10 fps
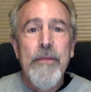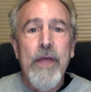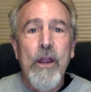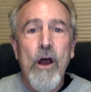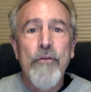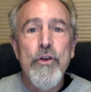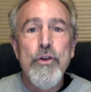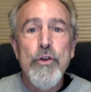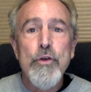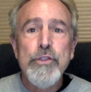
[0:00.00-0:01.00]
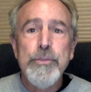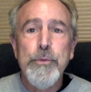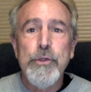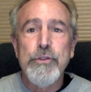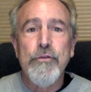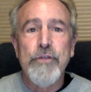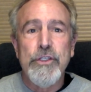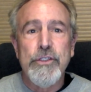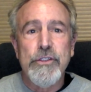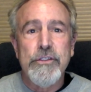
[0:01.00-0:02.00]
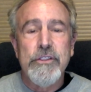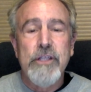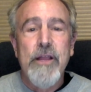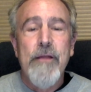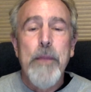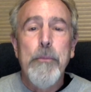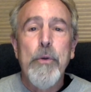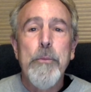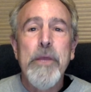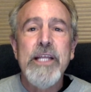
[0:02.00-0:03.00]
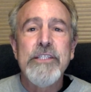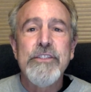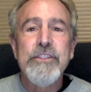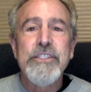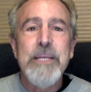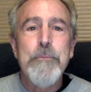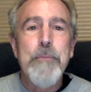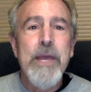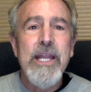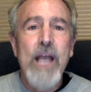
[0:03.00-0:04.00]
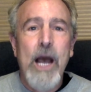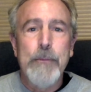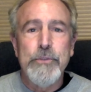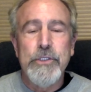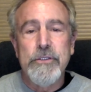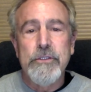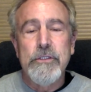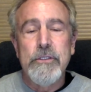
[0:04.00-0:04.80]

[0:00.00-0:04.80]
that offer new spiritual visions that permit us to see many options.